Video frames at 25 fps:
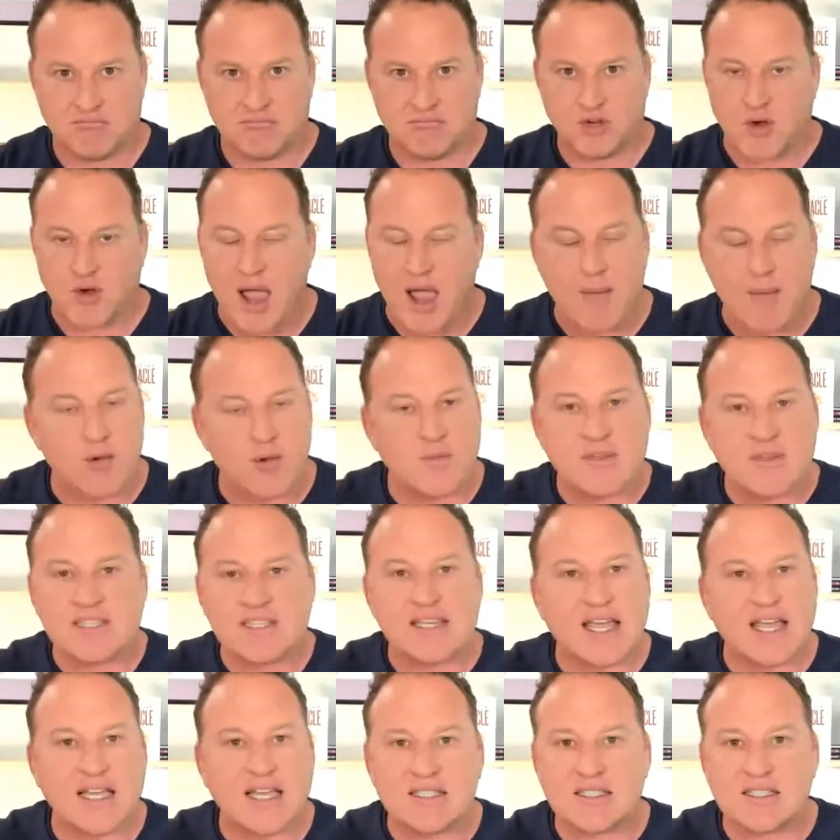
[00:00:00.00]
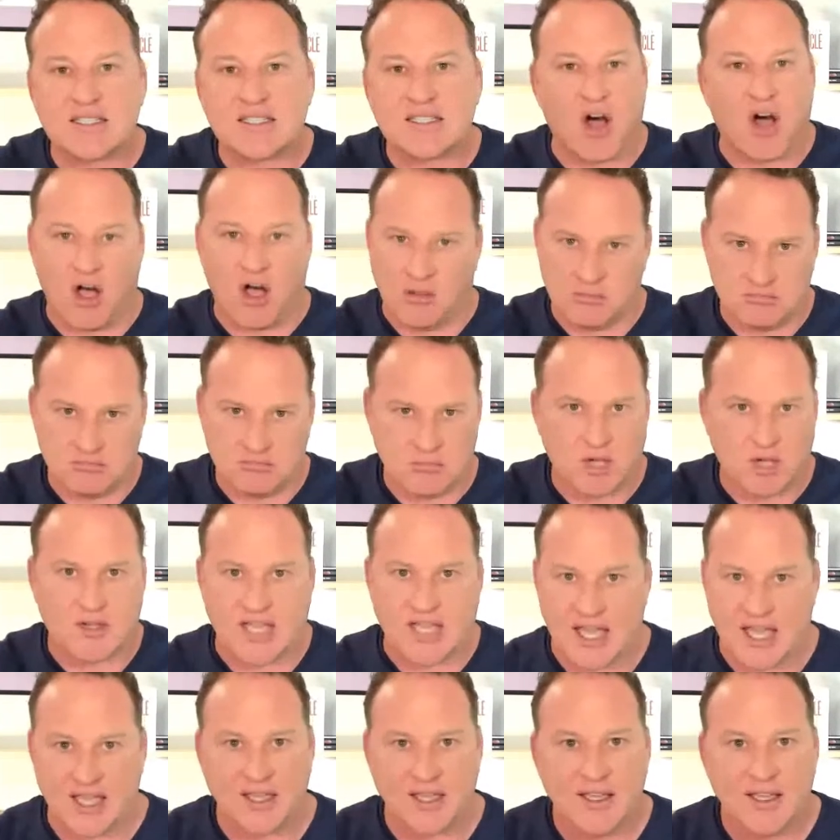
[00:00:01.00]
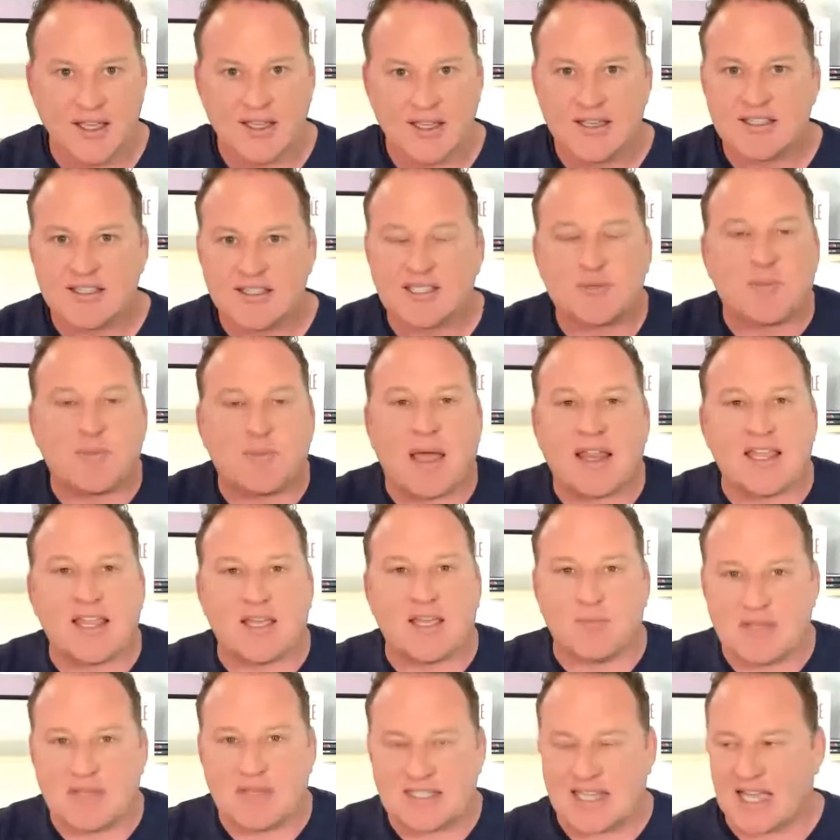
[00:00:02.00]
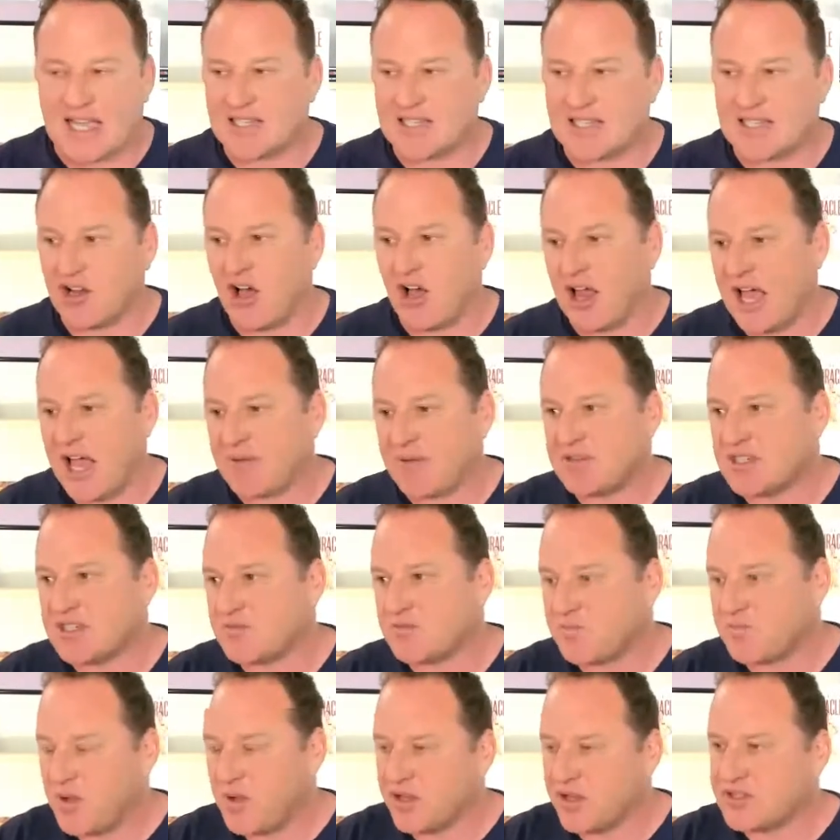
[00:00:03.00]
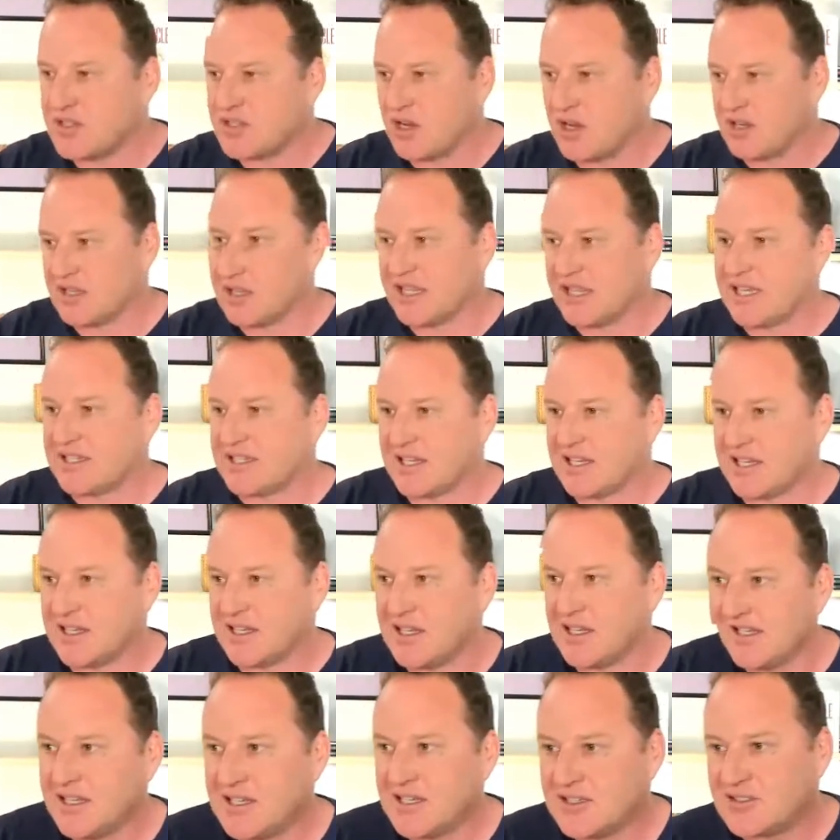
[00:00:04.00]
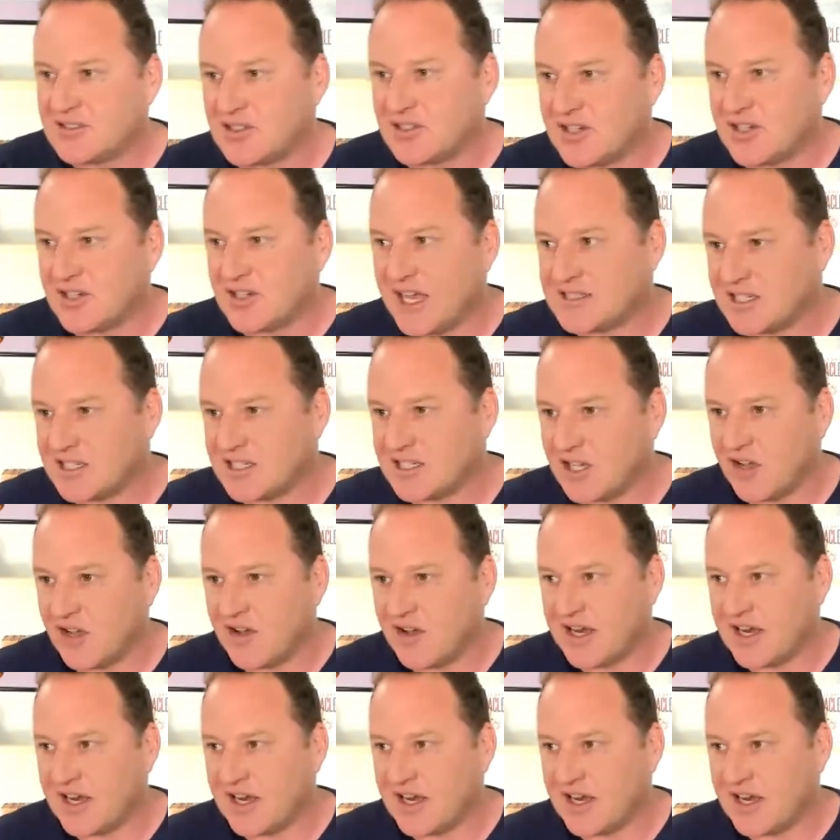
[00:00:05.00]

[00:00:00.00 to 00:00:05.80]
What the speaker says: Grammar mistakes and all, okay? Spelling mistakes and all. I've just posted on LinkedIn 2 days ago and I